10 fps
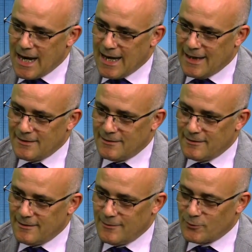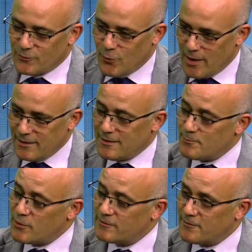And it was quite an
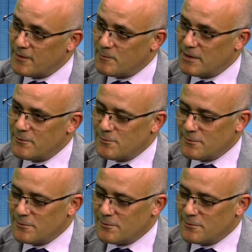impressive thing, but it,